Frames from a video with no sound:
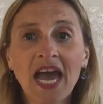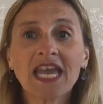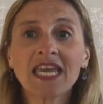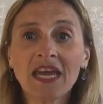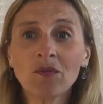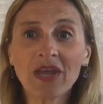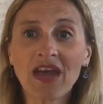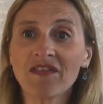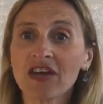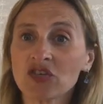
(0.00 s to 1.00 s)
Again, we
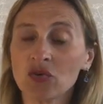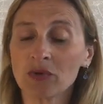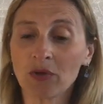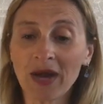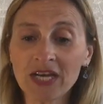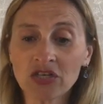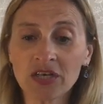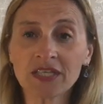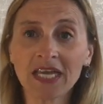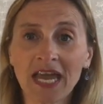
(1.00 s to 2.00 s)
have our two
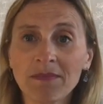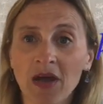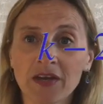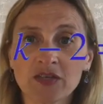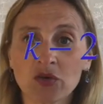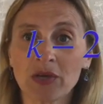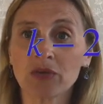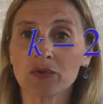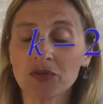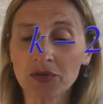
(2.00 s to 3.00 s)
equations, k minus 2
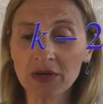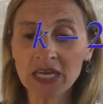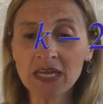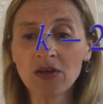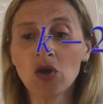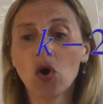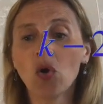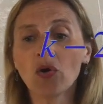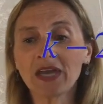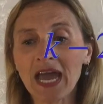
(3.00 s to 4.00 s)
equals 3,
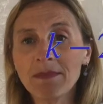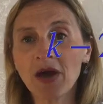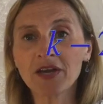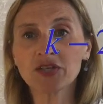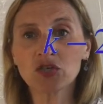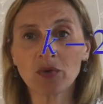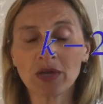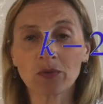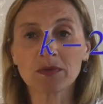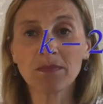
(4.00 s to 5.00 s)
or k minus 2
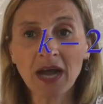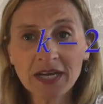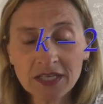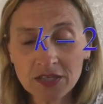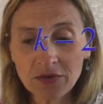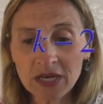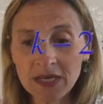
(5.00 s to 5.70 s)
equals minus 3,